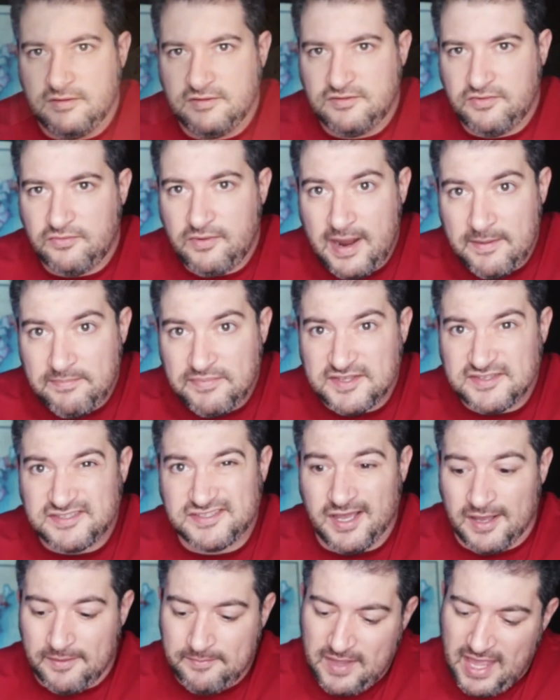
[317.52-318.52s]
To wrap this
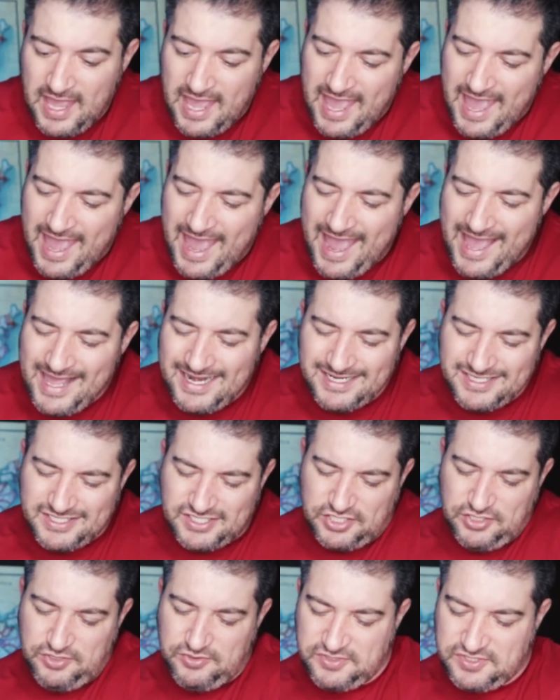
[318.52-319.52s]
up,
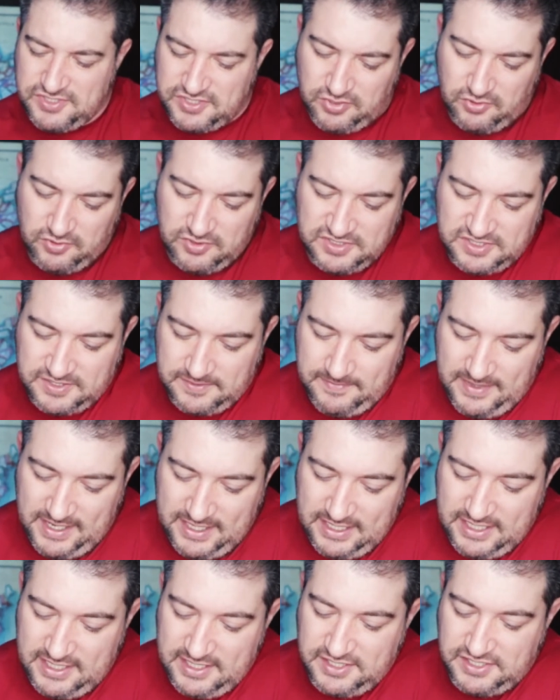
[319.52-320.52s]
attitudes towards
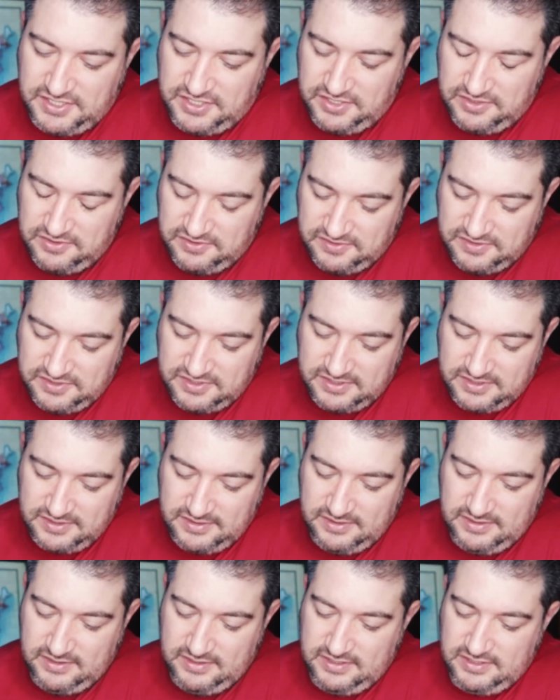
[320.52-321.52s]
many
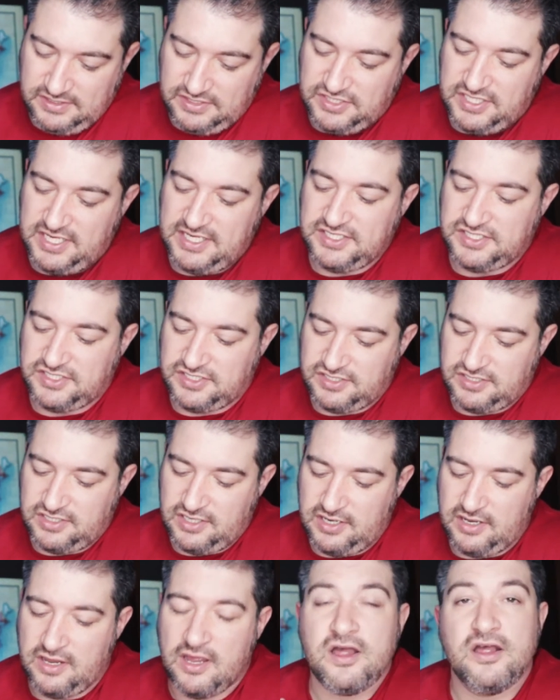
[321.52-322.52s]
issues changed
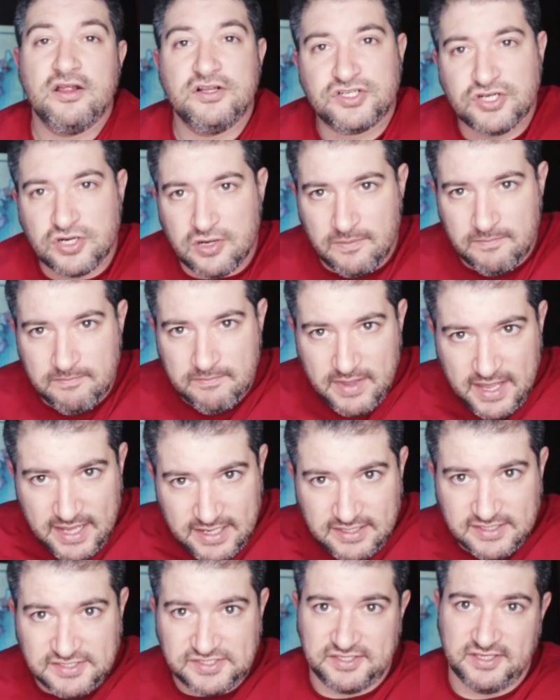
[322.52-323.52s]

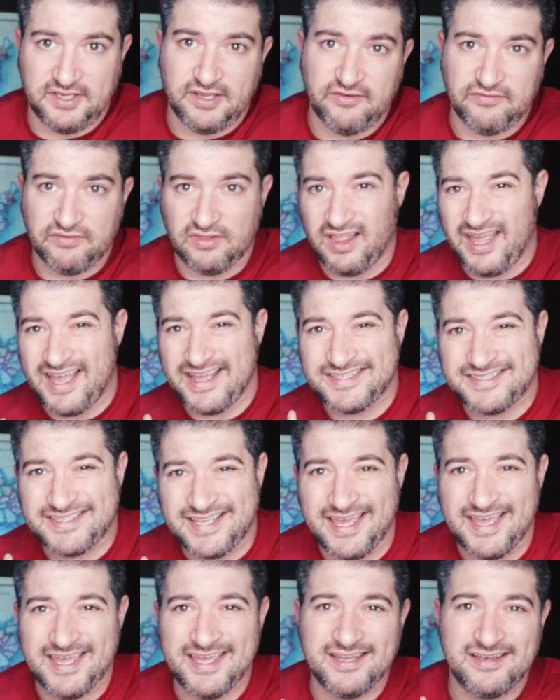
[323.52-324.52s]
tremendously over the last
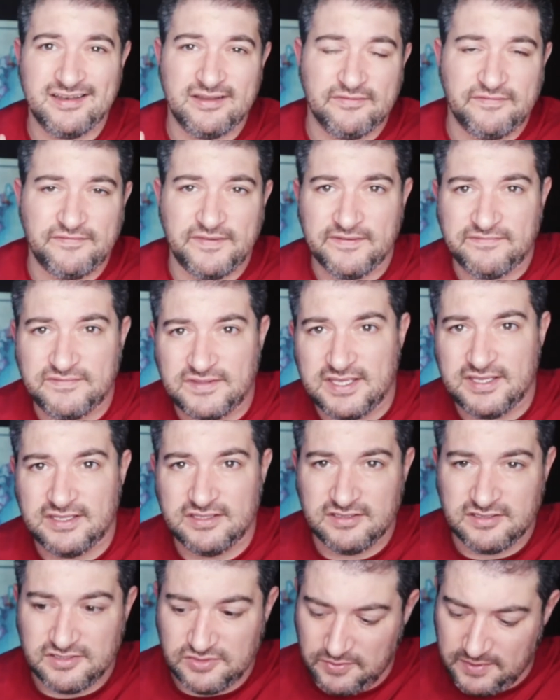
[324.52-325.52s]
10 to
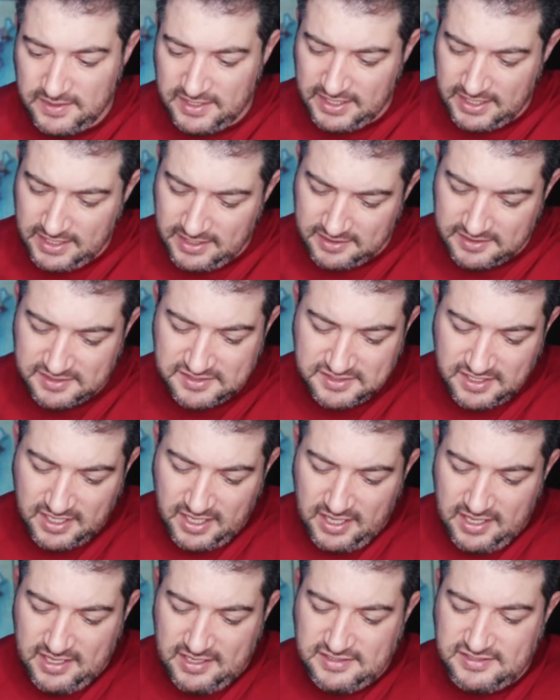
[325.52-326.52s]
15 to 20 years
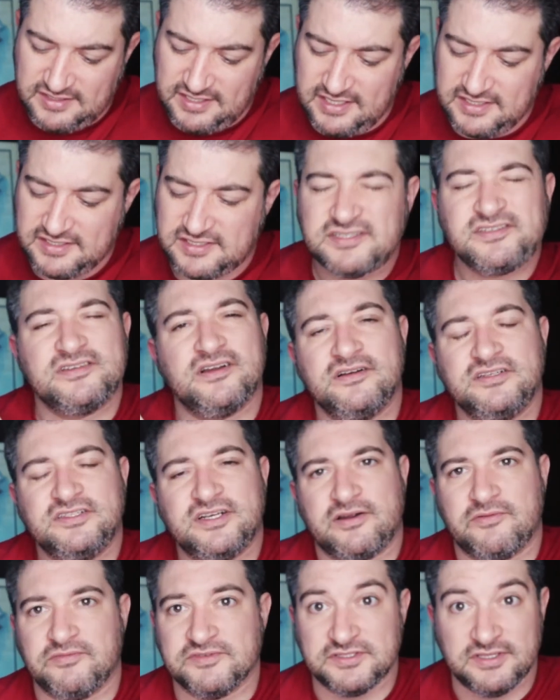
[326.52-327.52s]
since Star
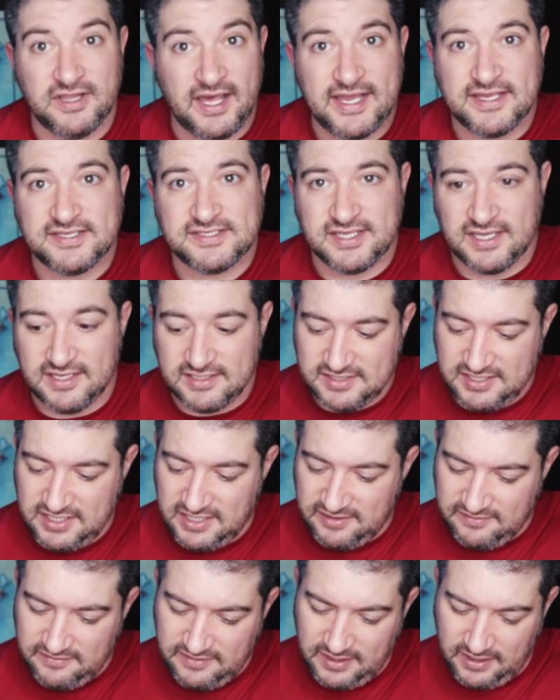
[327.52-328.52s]
Trek was last on
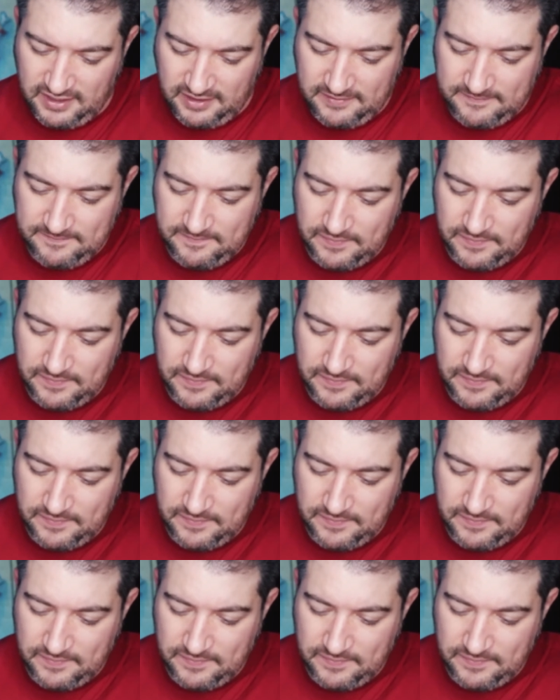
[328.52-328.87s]
TV.